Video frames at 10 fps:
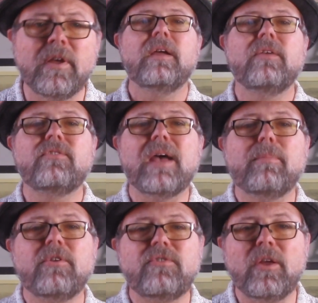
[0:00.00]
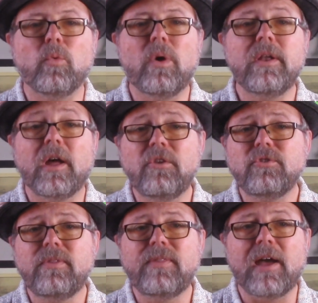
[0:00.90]
established a
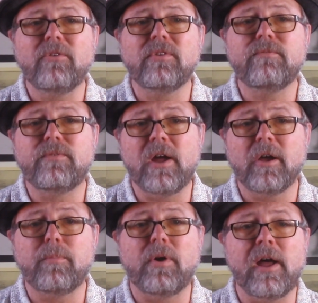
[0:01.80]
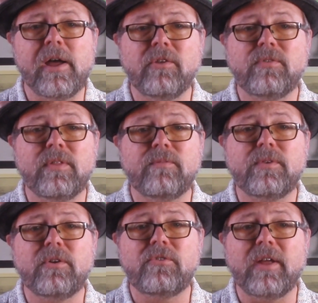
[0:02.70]
100,000 franc prize for the first